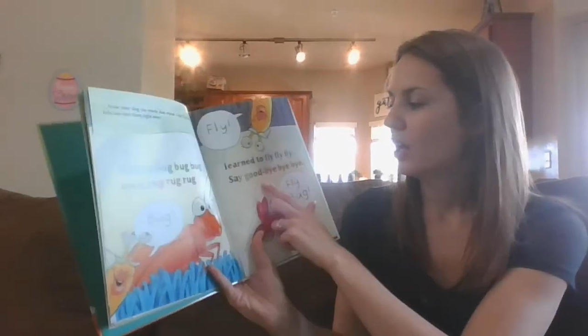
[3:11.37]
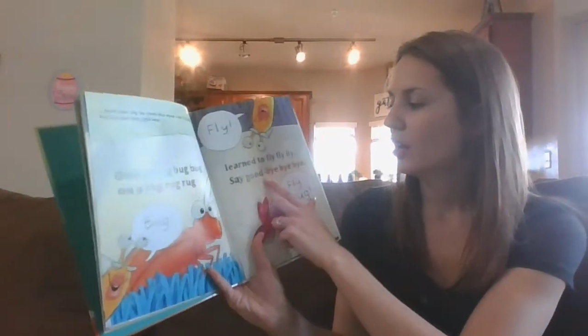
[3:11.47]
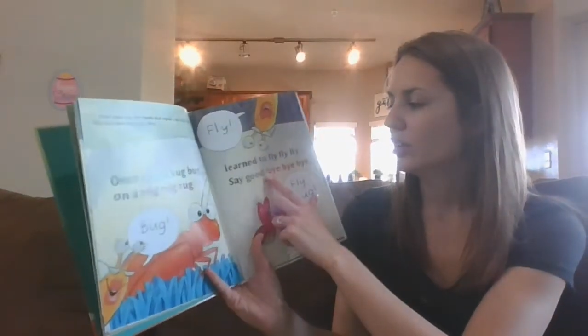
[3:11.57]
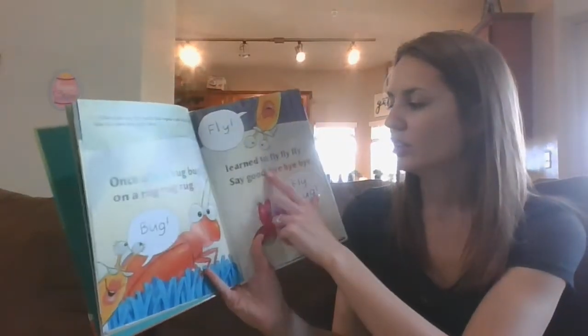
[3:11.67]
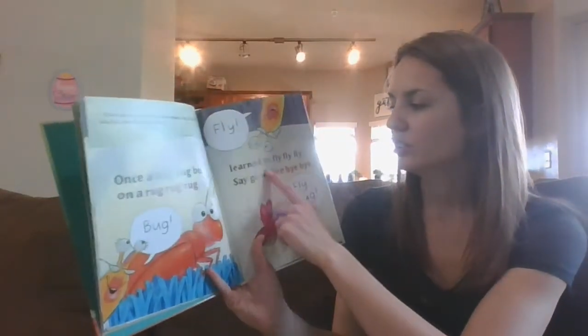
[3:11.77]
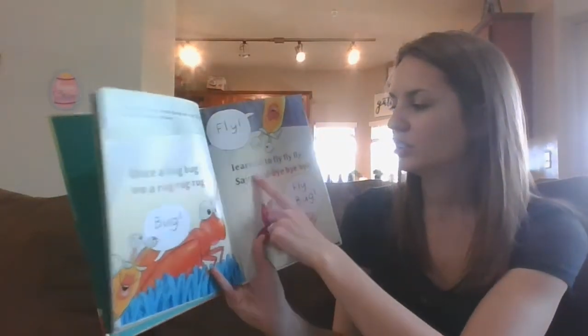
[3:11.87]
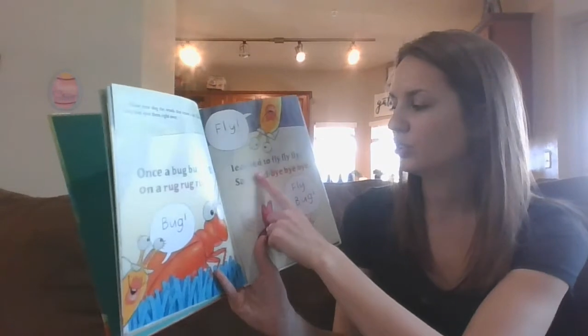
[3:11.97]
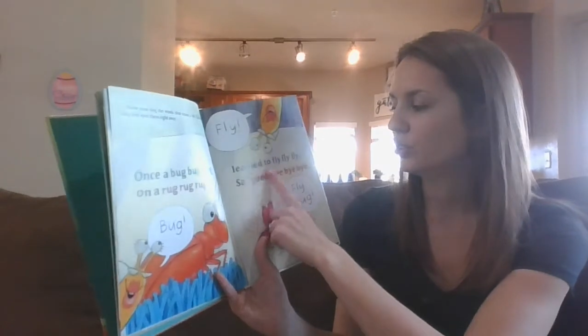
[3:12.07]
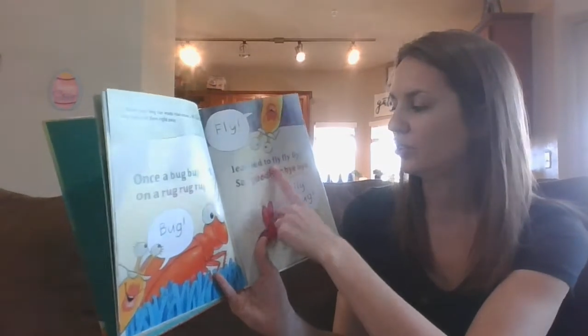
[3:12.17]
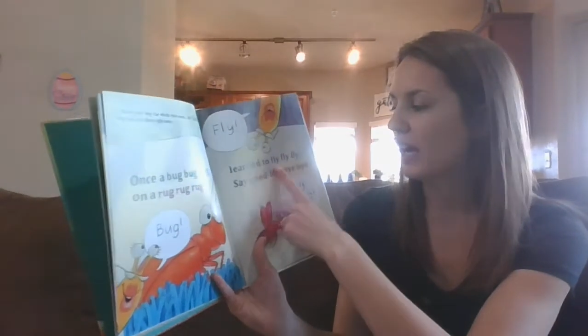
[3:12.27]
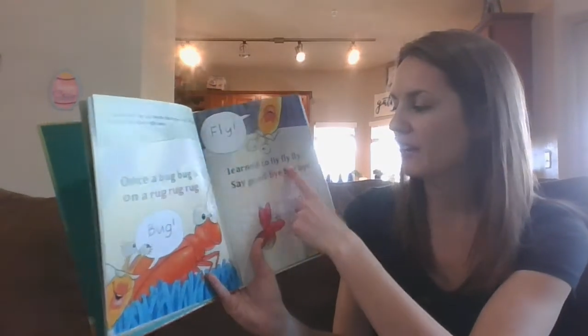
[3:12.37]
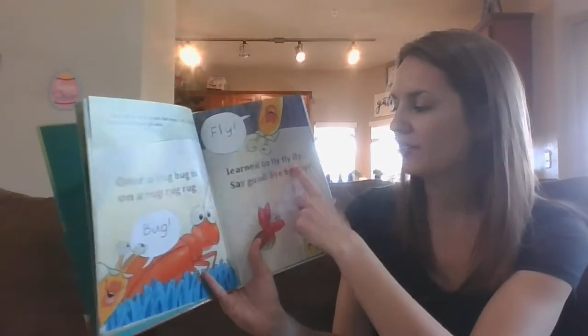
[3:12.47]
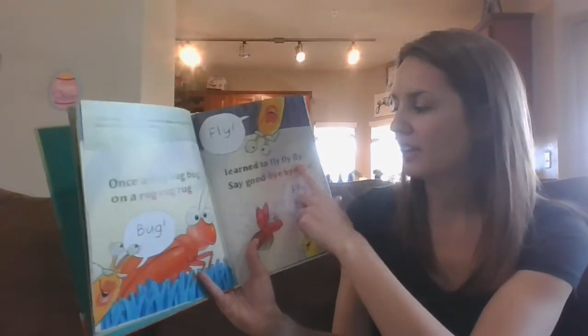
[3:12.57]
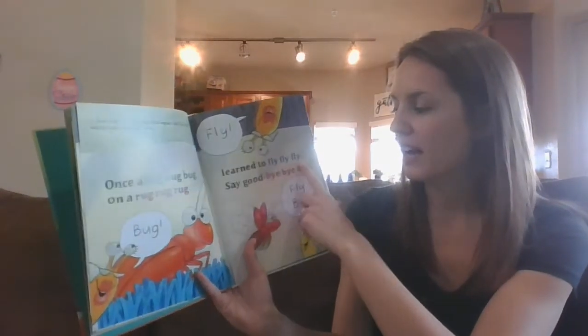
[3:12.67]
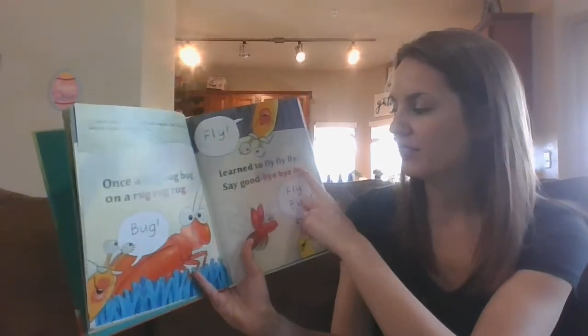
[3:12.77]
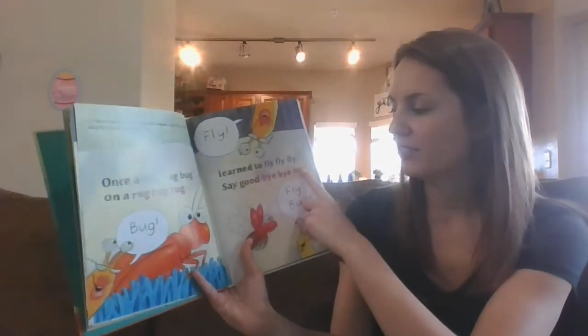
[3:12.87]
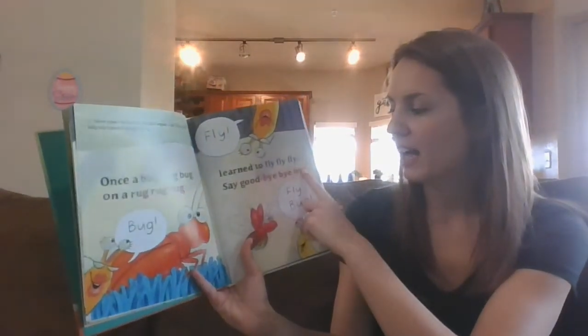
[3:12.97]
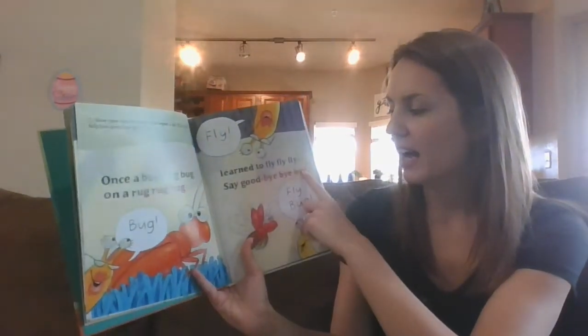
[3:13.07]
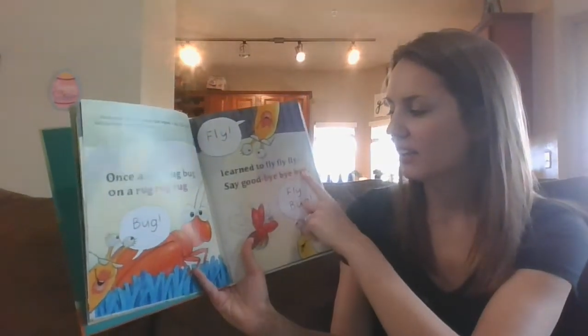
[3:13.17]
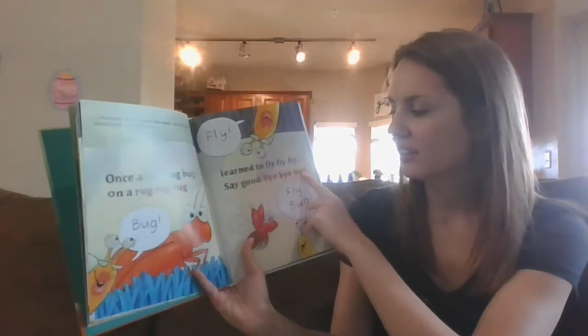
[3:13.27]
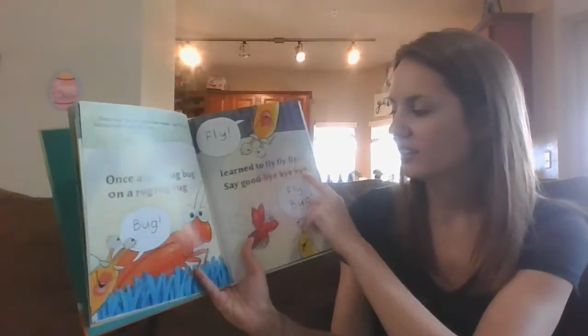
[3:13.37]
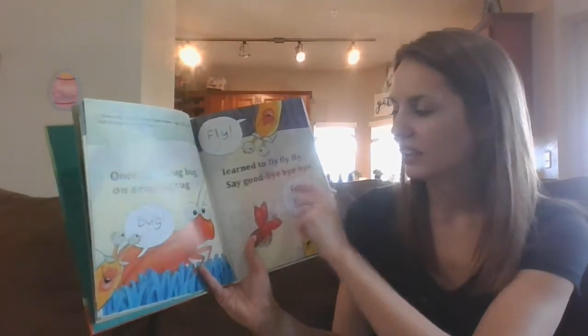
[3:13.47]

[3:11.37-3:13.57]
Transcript: Learn to fly, fly, fly.